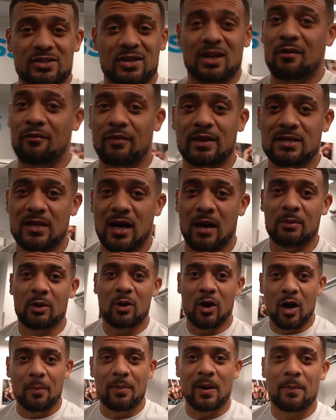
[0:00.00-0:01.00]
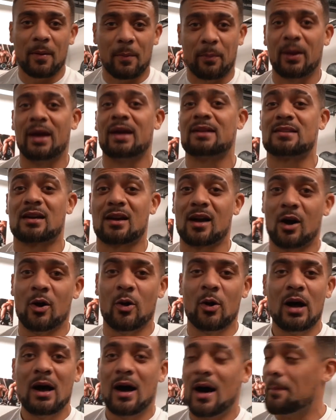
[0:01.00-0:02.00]
and every time. You got to be prepared to go
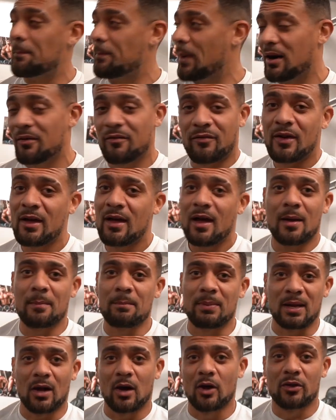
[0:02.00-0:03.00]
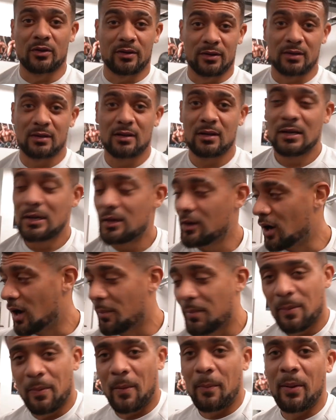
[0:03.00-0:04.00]
above and beyond. You got to
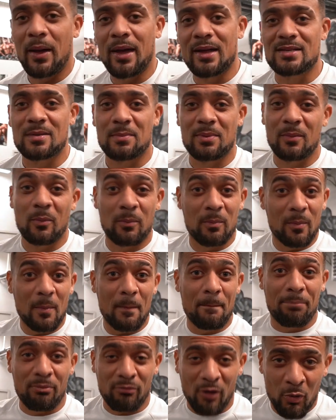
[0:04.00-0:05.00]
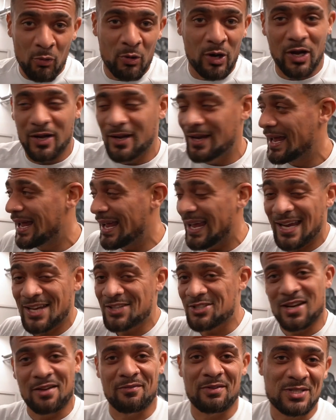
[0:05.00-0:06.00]
be prepared to be broken each
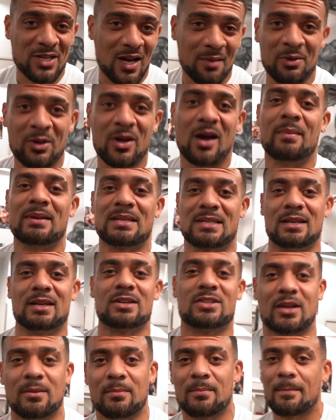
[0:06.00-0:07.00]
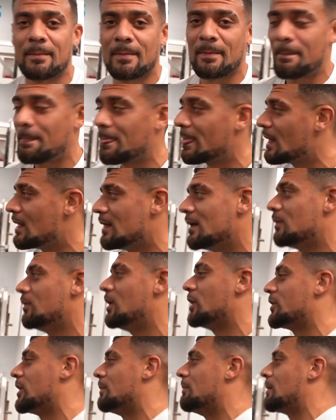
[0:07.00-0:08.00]
and every time you come into the gym.
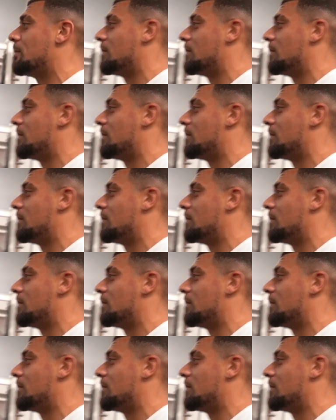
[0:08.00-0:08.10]
Well done, my